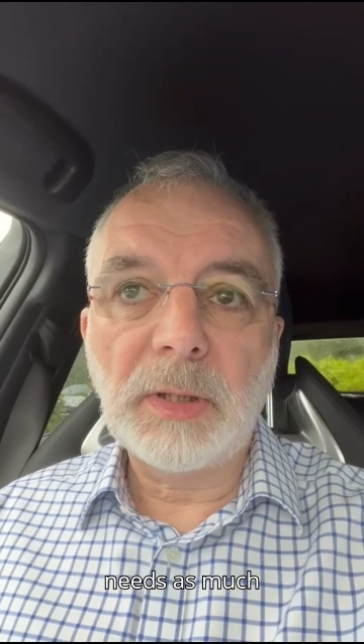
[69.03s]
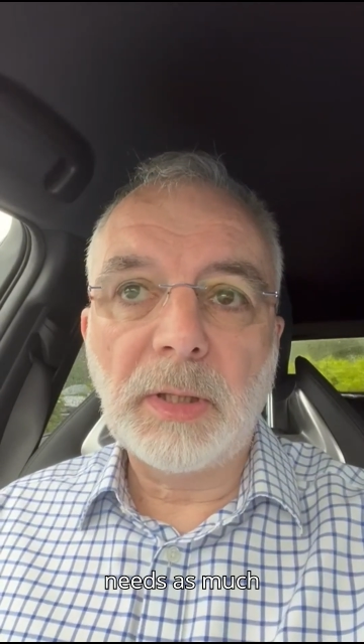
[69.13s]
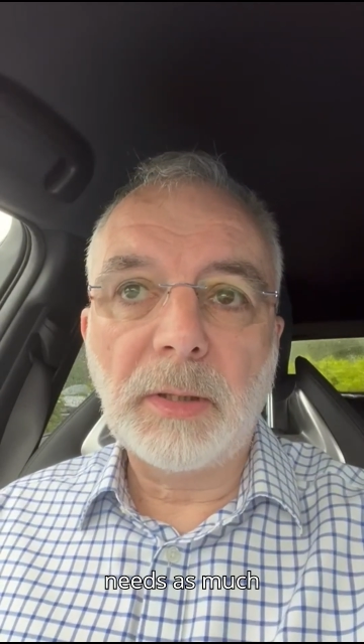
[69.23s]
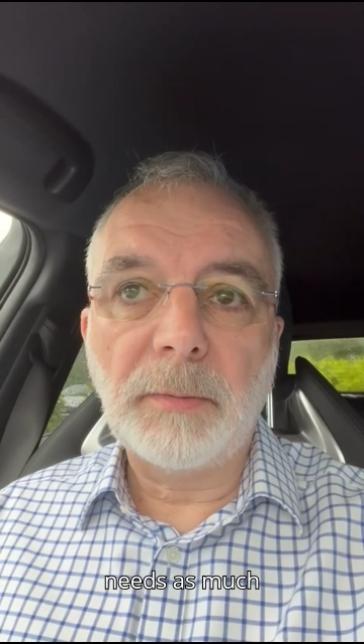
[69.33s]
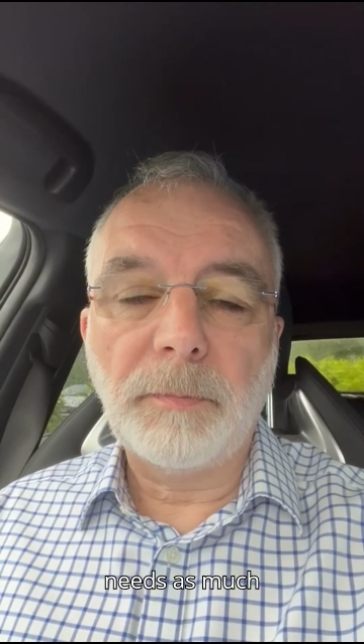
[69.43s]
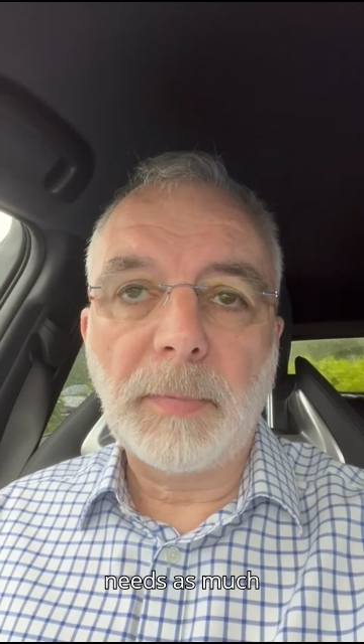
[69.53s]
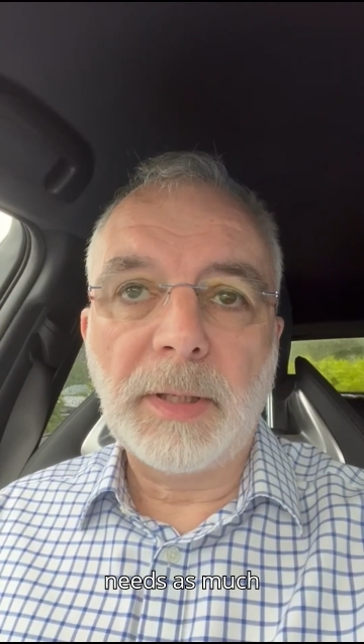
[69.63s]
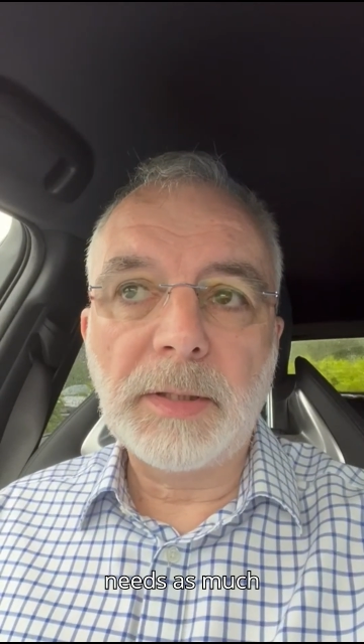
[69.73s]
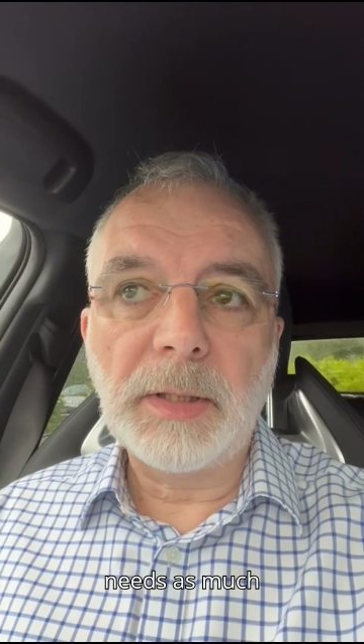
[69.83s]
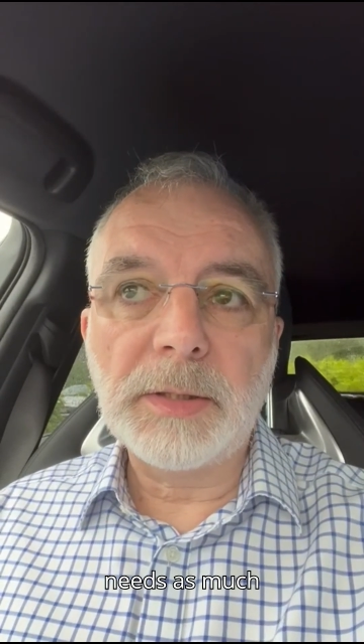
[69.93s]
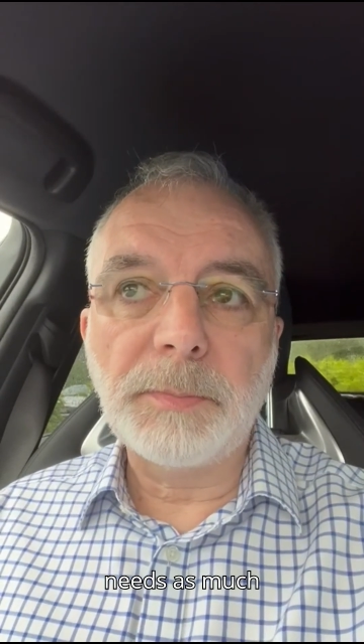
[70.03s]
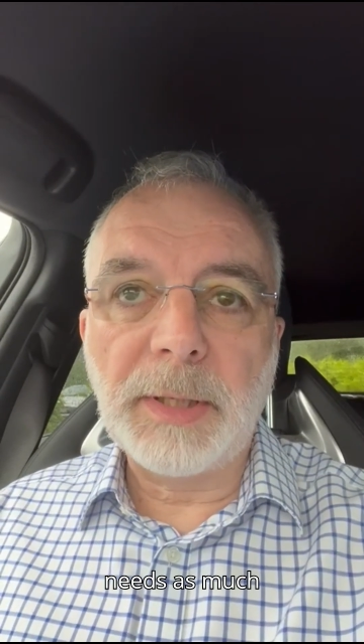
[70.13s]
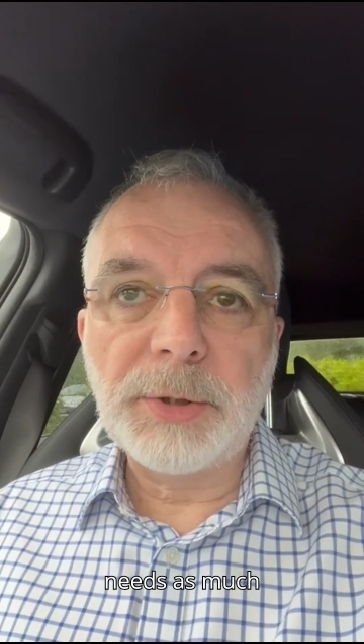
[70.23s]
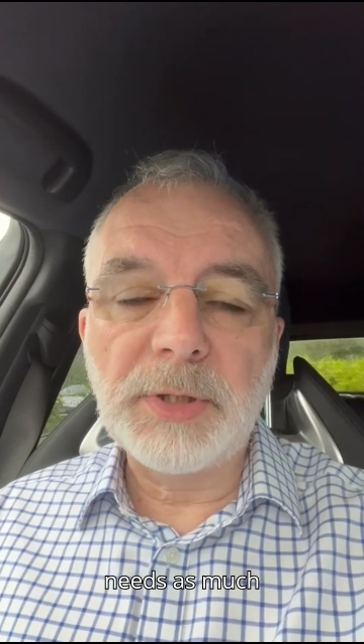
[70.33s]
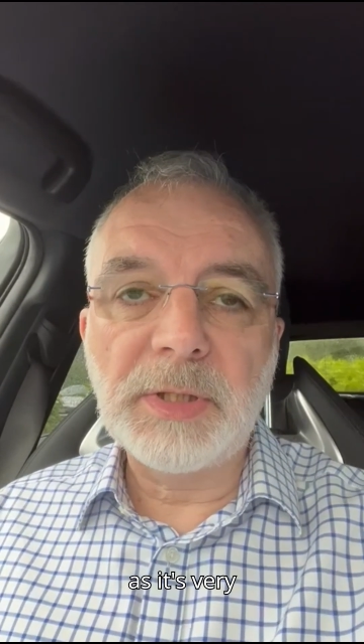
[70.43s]
as
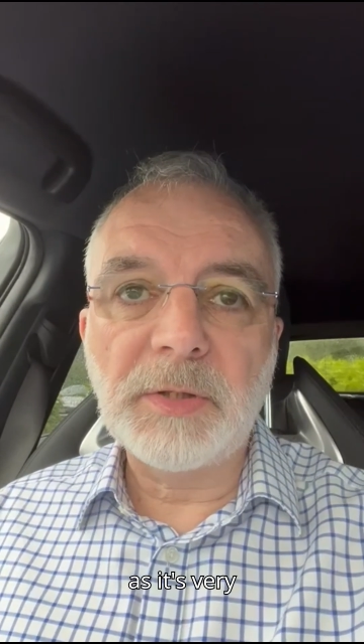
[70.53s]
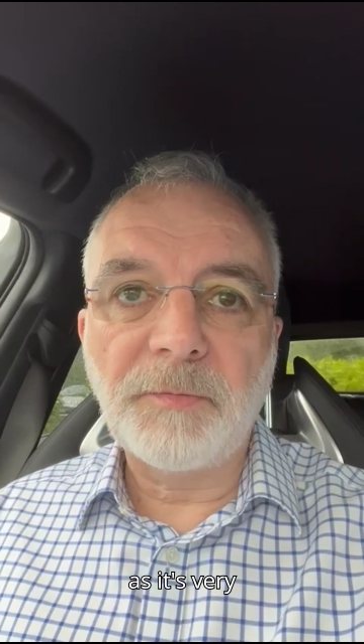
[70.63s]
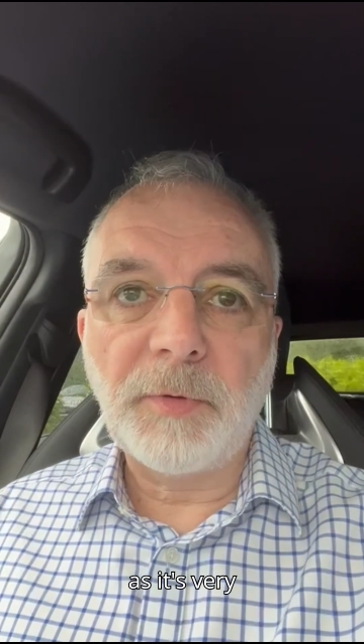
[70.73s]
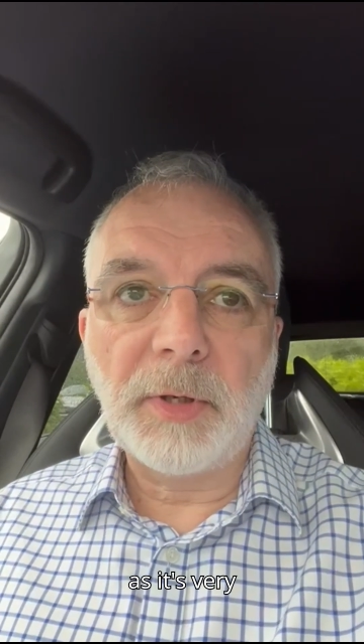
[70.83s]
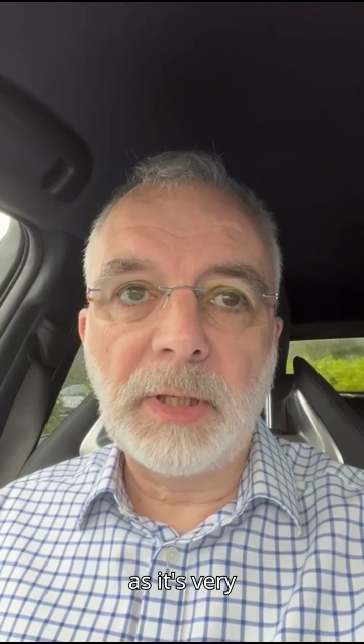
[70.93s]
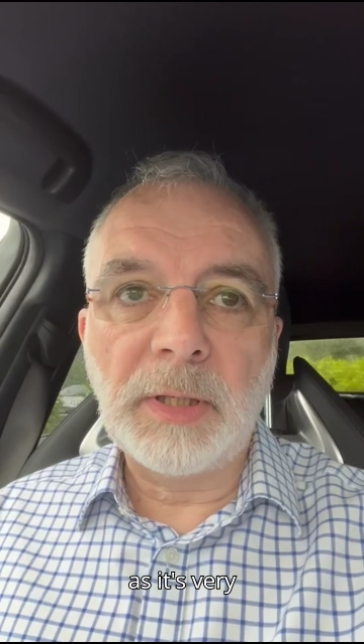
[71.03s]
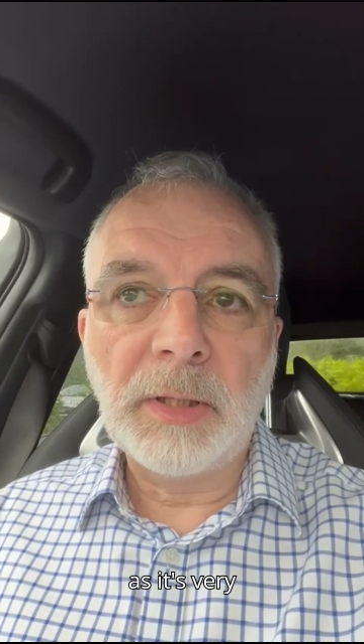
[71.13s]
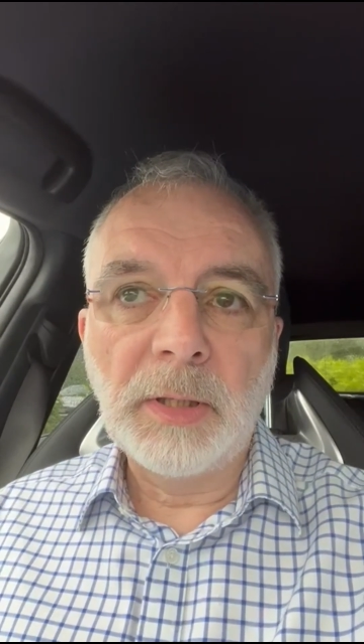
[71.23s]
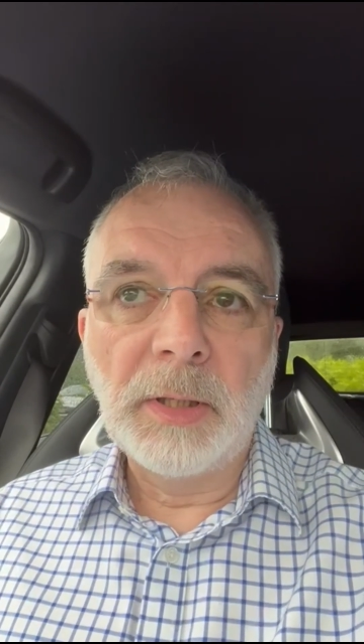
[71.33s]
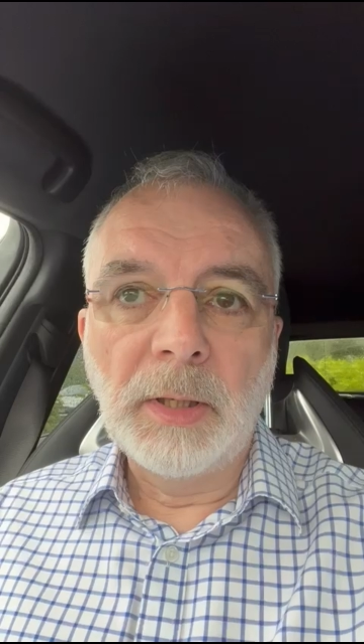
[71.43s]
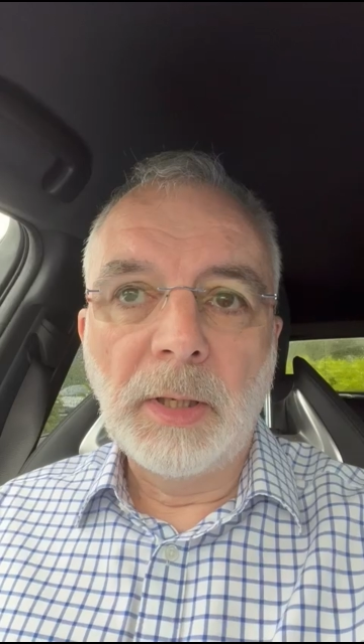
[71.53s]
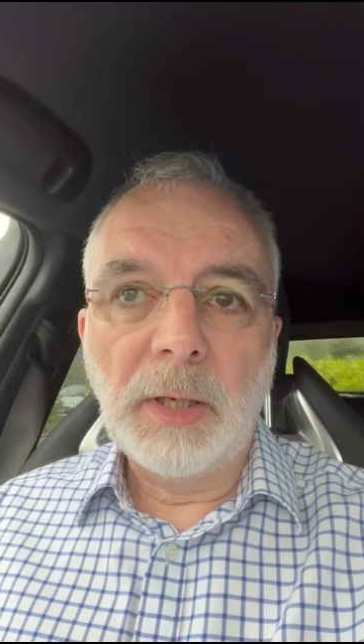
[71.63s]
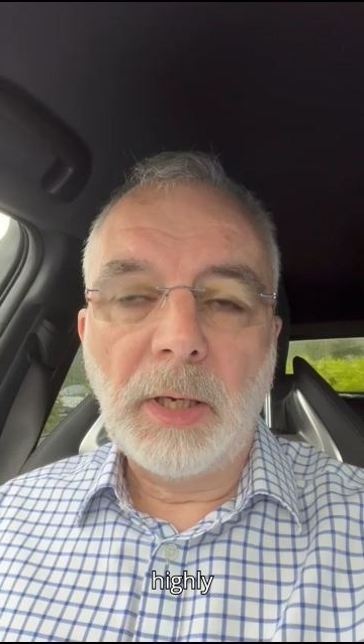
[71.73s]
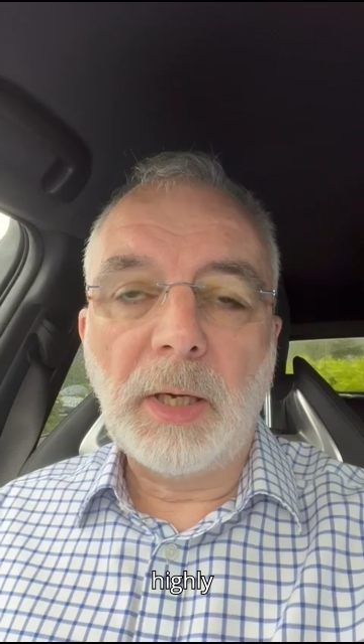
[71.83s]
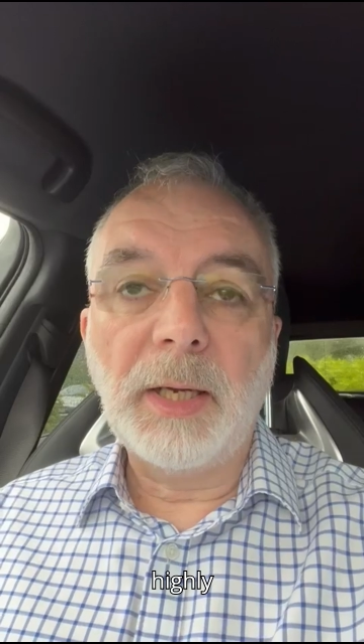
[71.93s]
much as it's very
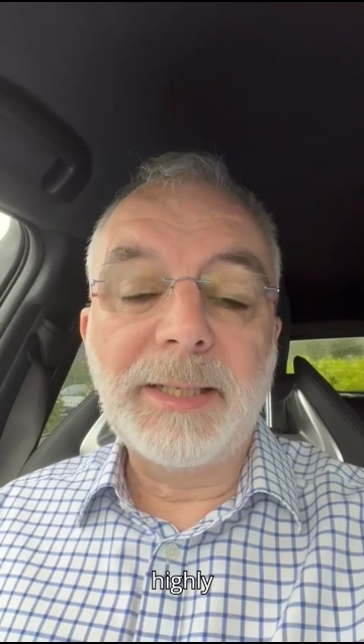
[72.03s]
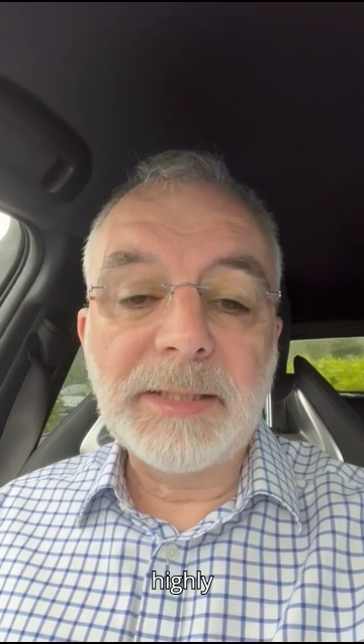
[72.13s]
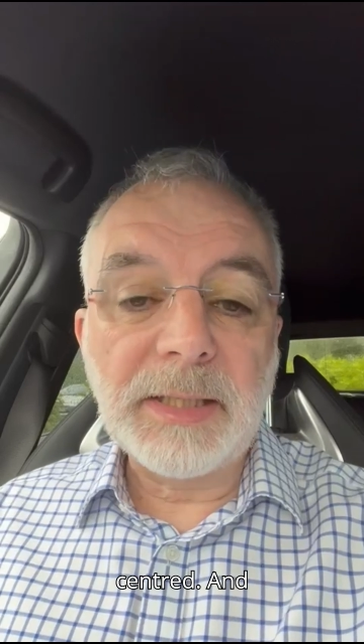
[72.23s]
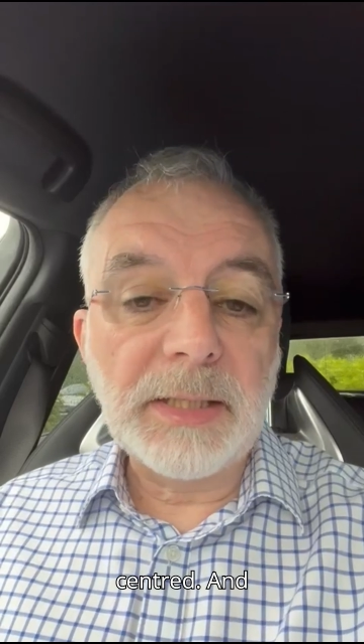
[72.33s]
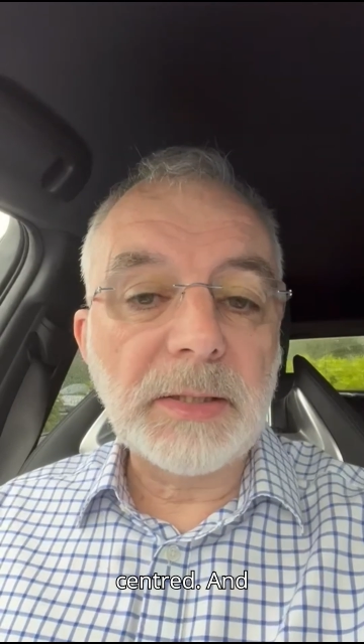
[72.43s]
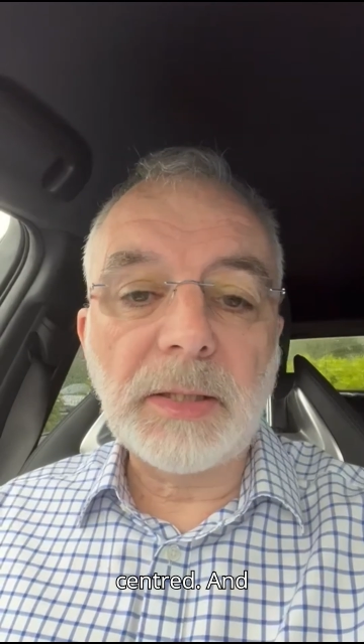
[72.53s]
highly centered.